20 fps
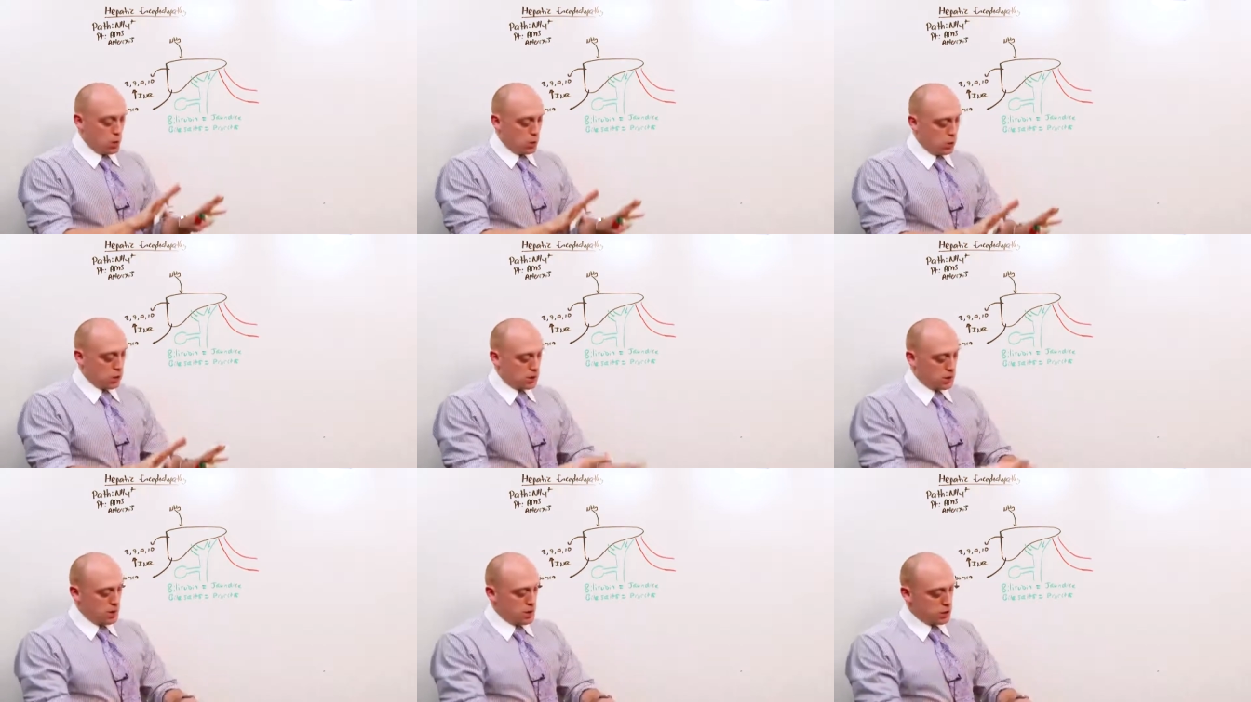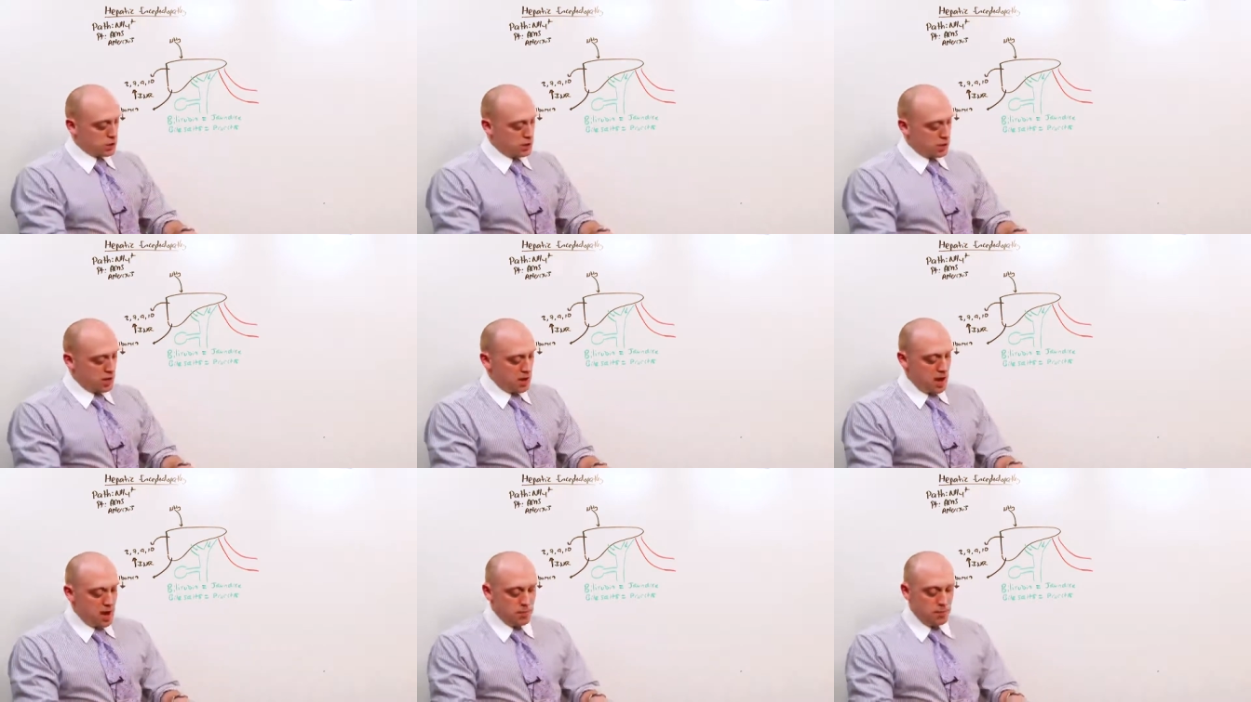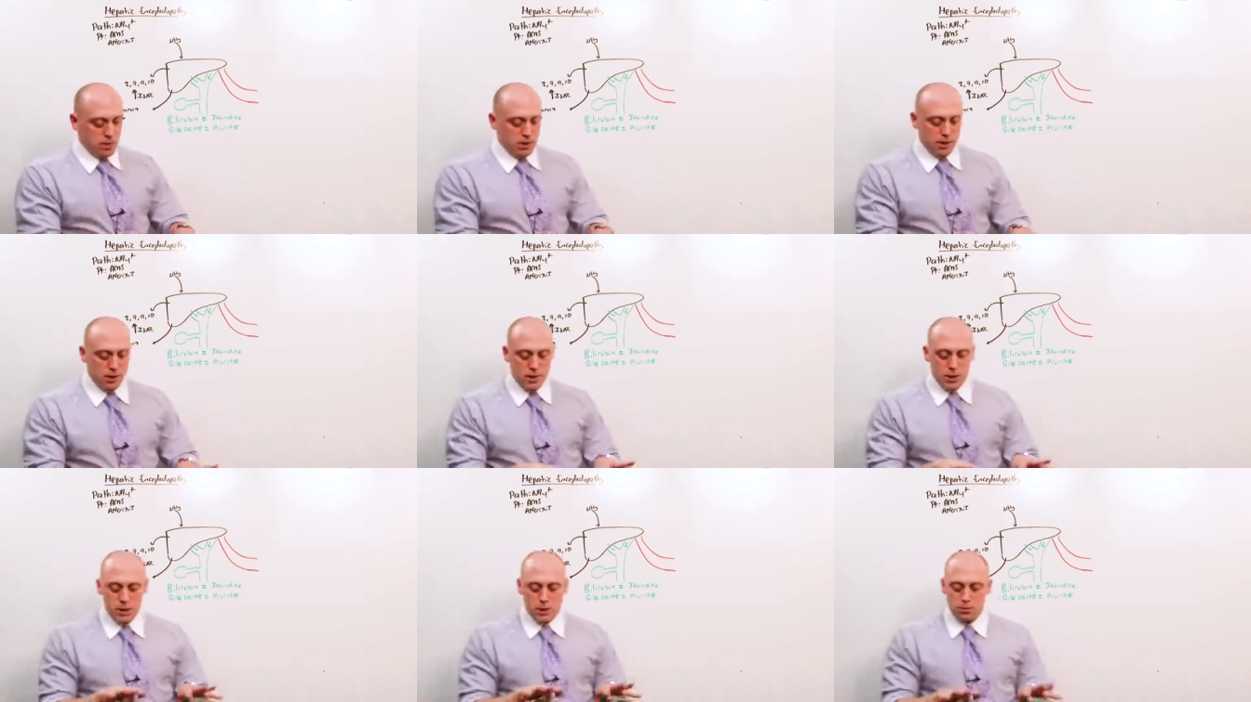What's actually
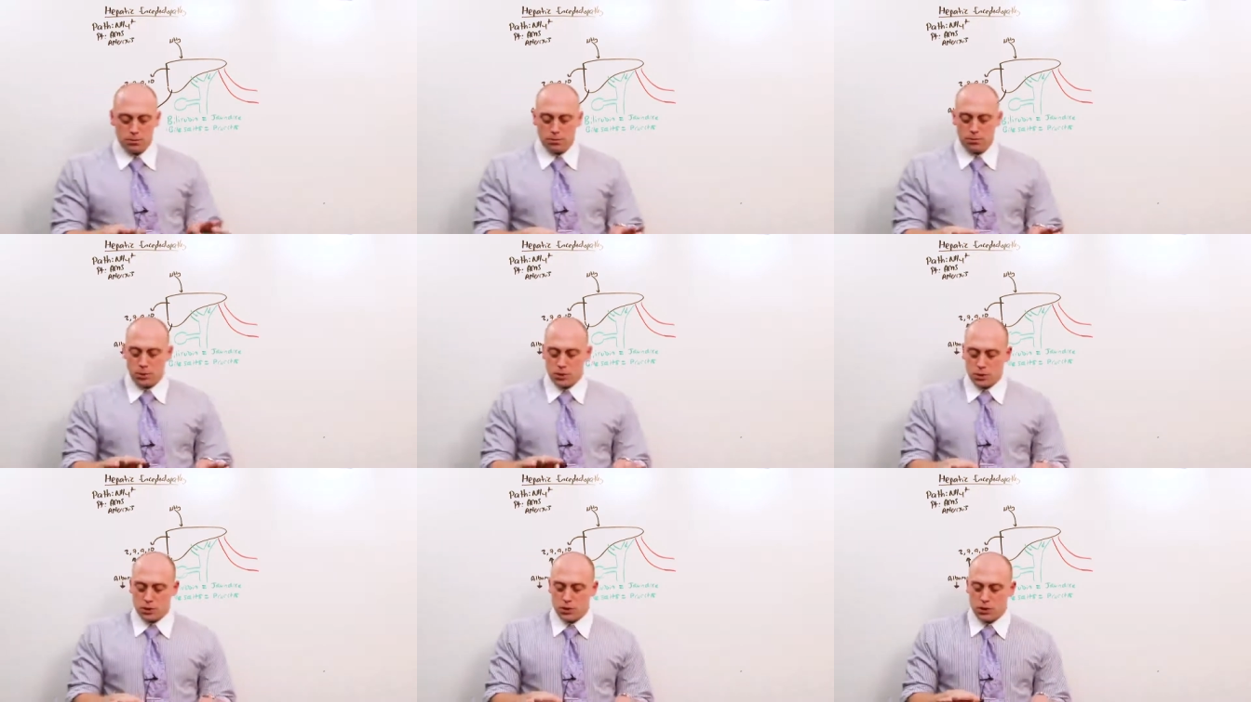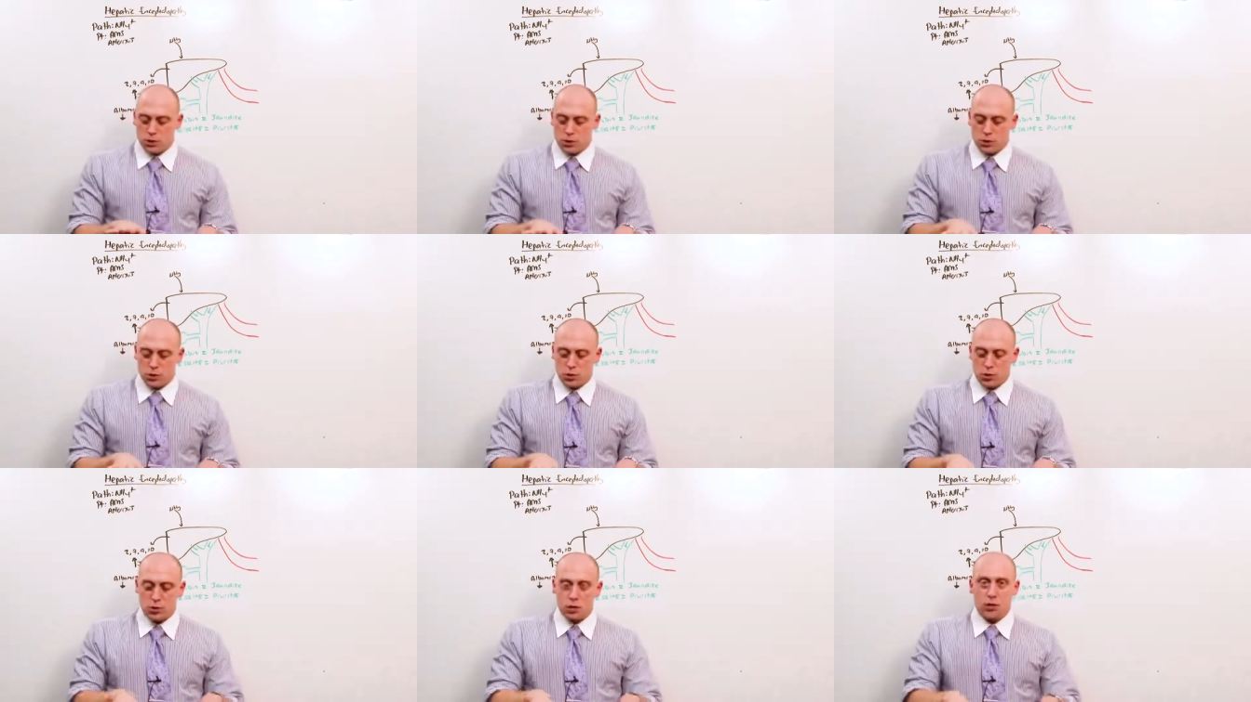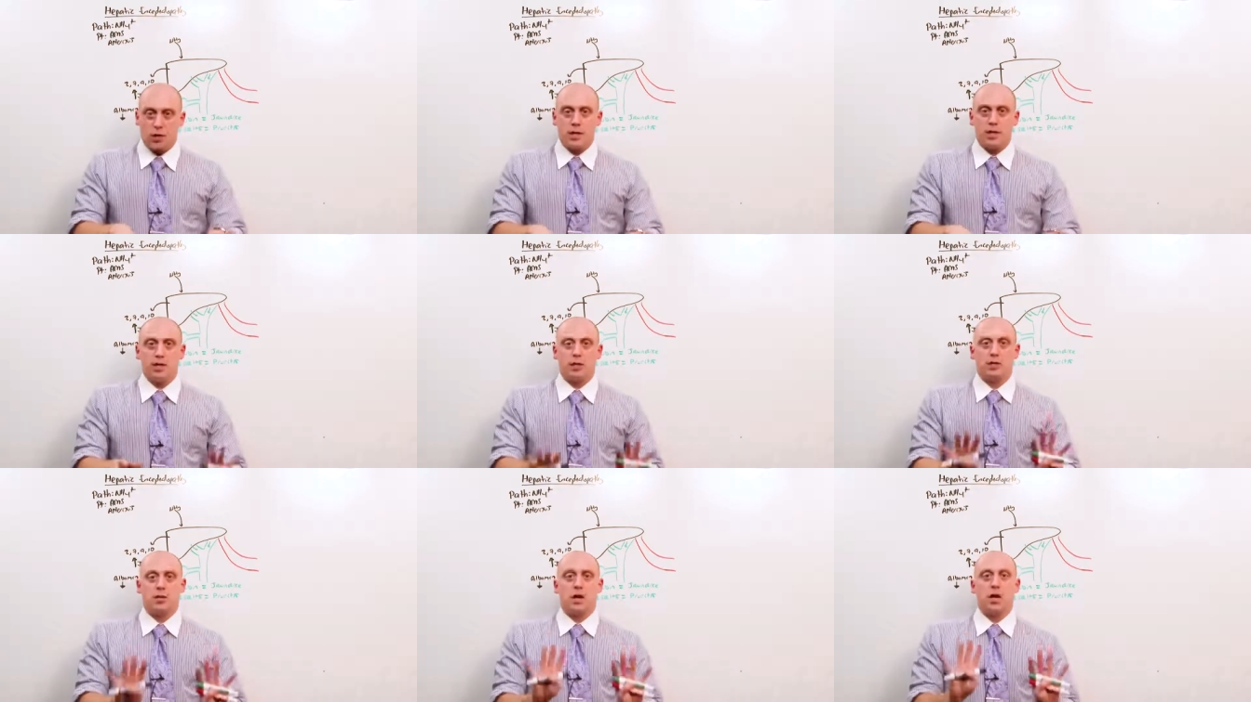happening is the person is
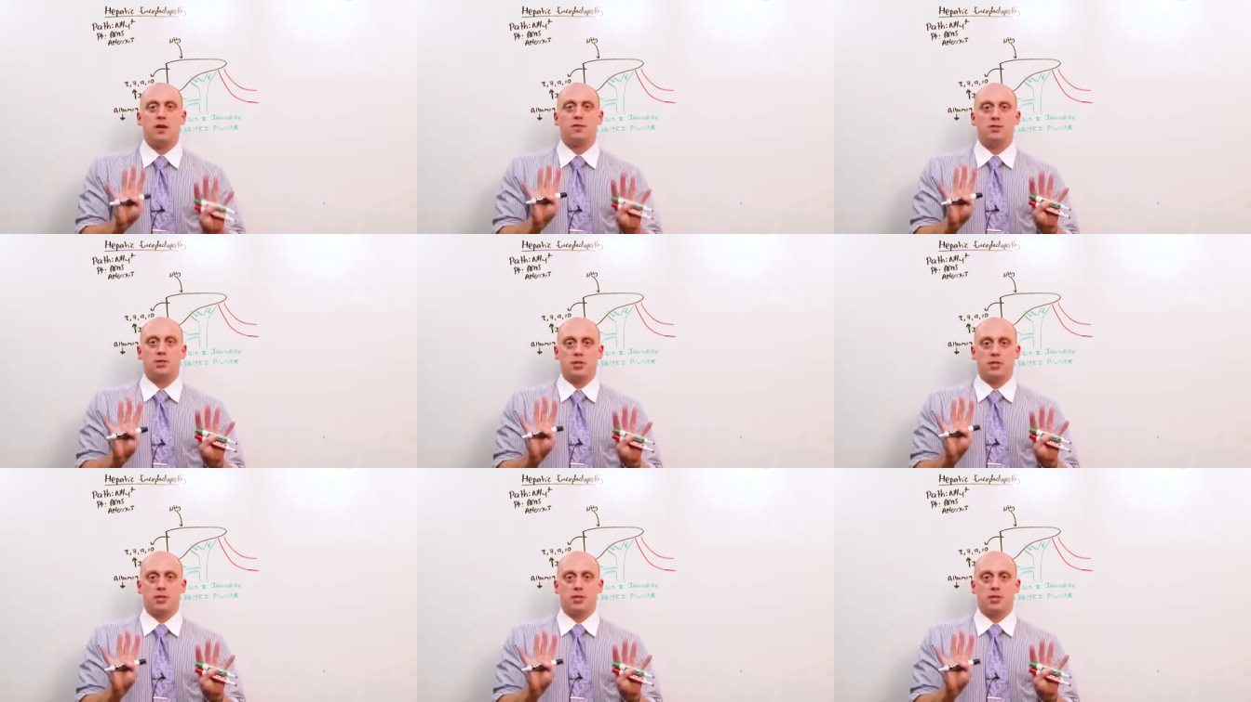trying to have